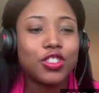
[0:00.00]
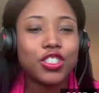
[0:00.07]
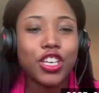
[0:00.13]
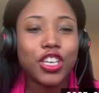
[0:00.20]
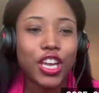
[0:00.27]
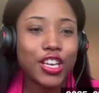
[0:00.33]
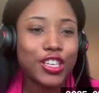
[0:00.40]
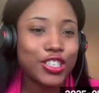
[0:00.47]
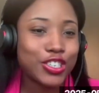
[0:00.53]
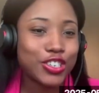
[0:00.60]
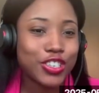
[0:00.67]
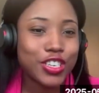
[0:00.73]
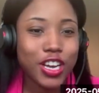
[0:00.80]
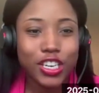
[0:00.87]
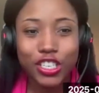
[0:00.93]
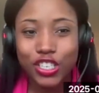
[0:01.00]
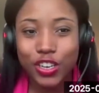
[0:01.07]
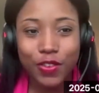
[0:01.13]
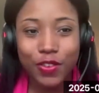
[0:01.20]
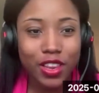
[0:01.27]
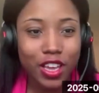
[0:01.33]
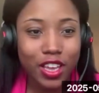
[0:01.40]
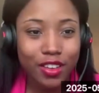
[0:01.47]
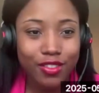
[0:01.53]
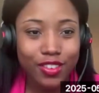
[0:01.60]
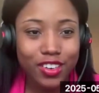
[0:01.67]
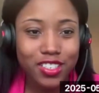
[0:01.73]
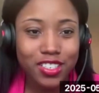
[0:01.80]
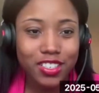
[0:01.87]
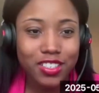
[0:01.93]
changed the trajectory of your life
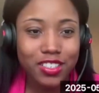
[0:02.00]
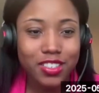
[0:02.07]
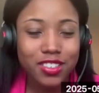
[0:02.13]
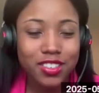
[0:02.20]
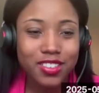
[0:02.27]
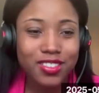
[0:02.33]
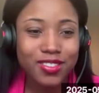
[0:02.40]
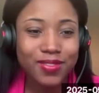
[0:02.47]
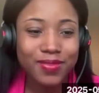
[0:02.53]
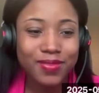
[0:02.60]
in a sense?